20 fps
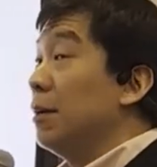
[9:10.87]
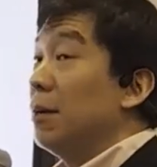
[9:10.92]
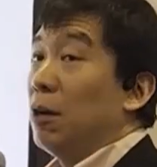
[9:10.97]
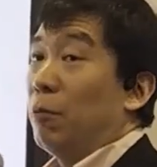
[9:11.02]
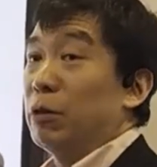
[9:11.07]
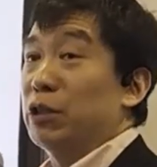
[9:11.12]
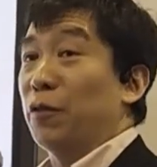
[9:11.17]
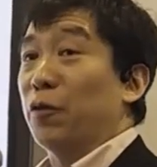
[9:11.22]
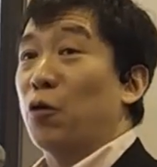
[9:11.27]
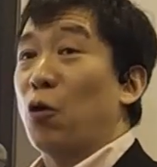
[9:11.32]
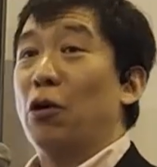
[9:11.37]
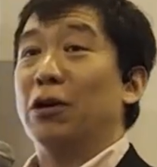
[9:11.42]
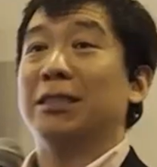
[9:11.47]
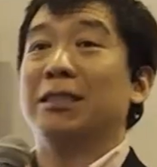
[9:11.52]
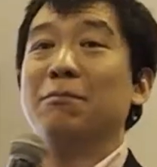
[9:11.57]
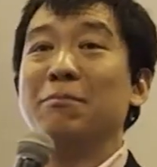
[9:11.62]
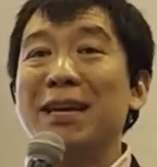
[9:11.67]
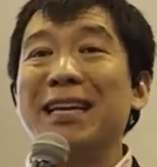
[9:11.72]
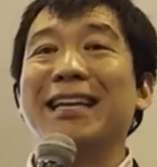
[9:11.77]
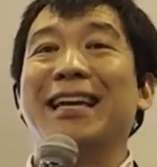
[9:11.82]
which of course
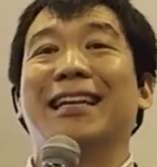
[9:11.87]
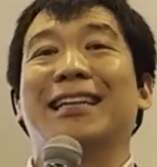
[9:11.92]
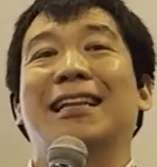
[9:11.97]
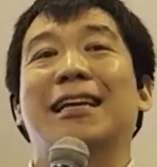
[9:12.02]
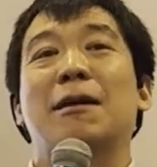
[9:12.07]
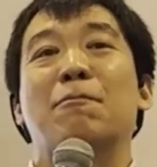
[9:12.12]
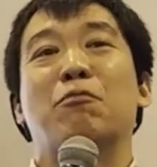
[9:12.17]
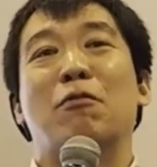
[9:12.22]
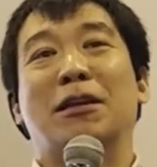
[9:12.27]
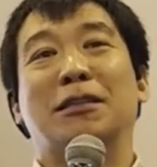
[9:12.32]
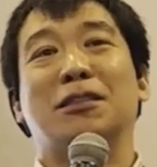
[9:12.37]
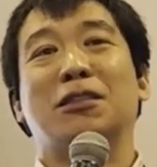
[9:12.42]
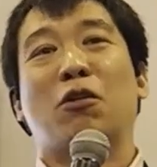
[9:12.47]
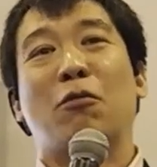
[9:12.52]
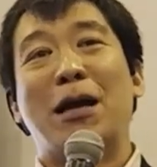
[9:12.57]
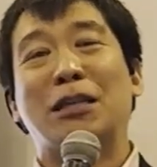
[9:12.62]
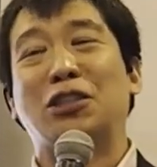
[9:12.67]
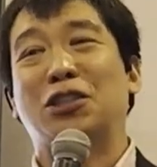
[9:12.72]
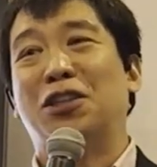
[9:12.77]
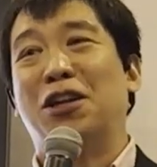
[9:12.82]
immediately brings the
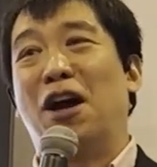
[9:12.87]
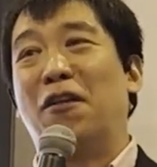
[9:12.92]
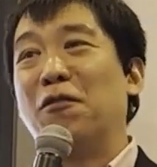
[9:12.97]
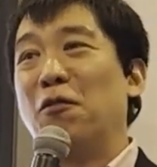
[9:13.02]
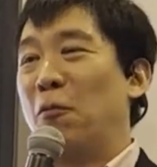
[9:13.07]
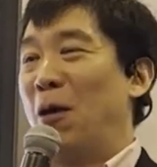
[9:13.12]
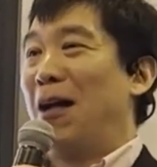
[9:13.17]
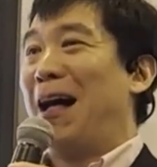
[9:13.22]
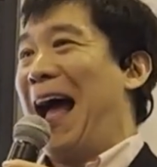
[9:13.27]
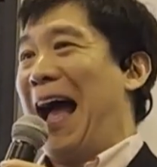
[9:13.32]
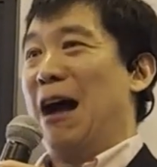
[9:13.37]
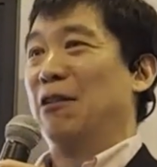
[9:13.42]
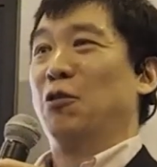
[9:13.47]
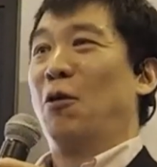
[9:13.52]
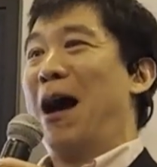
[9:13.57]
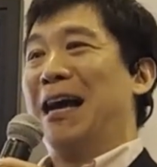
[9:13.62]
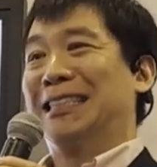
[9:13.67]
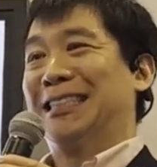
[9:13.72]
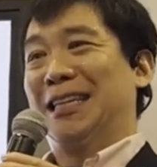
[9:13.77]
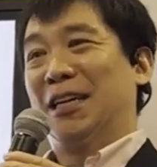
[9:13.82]
question of, well, how do
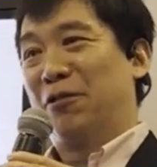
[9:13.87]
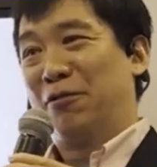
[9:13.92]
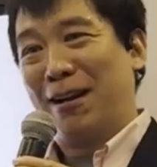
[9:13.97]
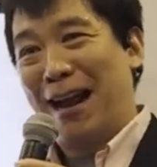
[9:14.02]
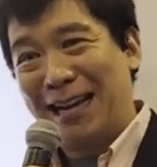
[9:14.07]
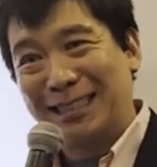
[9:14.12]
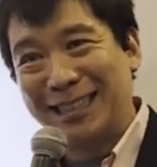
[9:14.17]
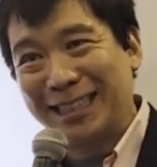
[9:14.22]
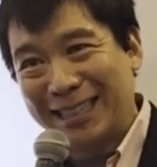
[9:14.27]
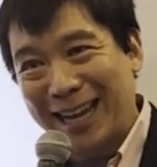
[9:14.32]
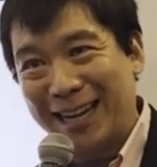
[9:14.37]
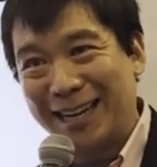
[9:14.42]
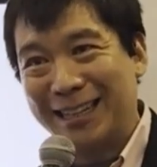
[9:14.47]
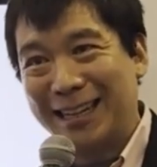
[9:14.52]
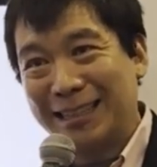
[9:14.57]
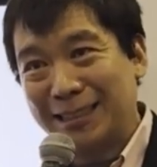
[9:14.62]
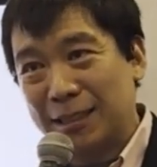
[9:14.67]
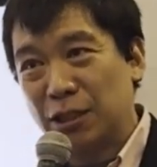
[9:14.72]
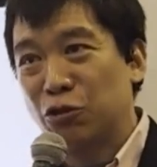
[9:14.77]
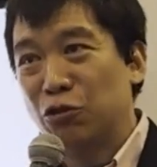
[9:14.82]
I synchronize the data
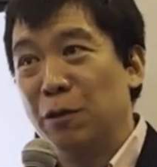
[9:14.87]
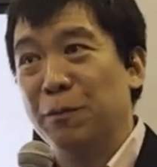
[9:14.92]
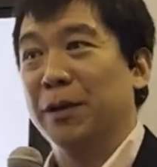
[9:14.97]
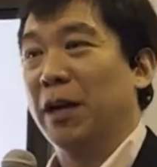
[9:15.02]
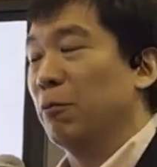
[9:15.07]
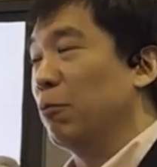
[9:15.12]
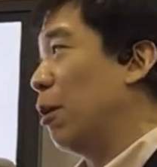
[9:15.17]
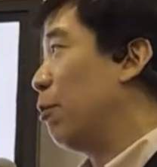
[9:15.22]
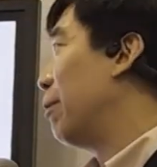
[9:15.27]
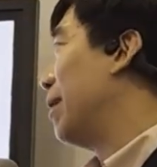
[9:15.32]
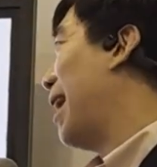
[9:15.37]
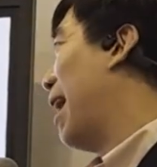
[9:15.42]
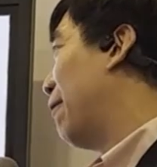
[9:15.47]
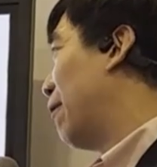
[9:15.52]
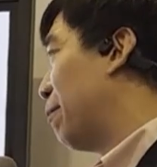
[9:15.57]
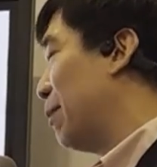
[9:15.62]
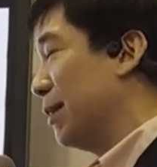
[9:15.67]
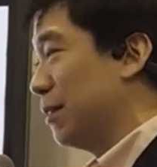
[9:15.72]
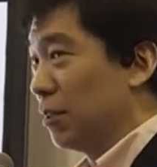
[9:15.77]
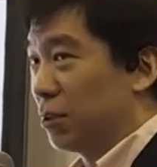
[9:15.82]
that's distributed? Well, we have a
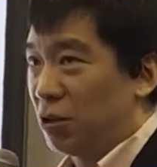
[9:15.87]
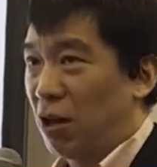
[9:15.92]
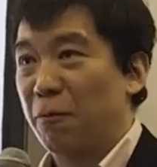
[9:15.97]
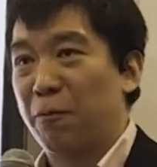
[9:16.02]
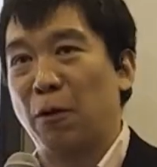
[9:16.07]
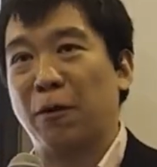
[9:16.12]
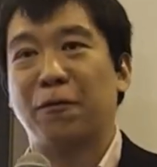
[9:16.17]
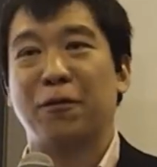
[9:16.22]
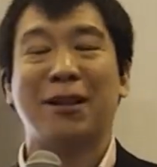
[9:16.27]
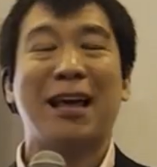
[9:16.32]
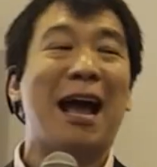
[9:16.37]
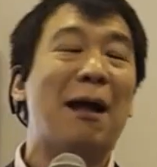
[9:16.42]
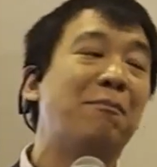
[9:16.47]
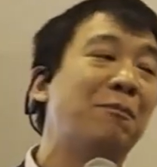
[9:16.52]
piece of software like that.